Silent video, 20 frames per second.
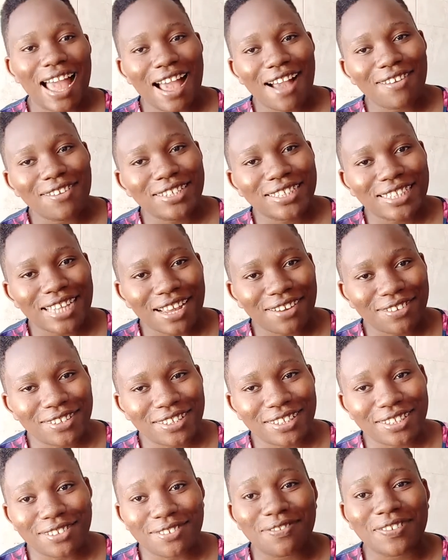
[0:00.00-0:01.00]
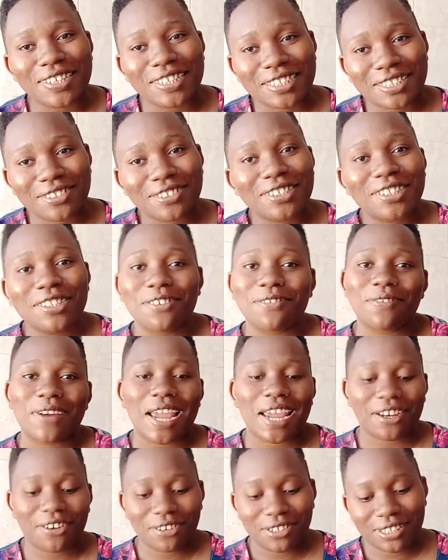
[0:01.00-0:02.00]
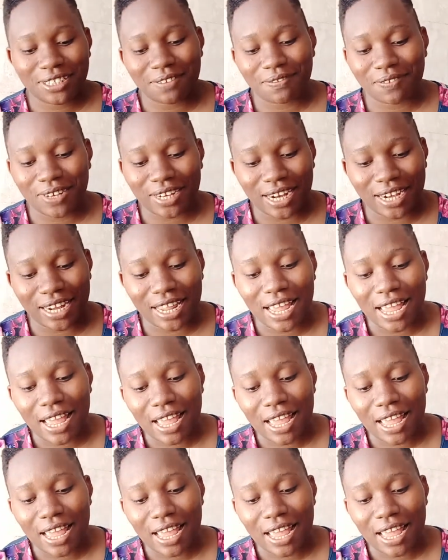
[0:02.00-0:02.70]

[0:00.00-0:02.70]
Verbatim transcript: I will share with you my story of why I don't have a nanny.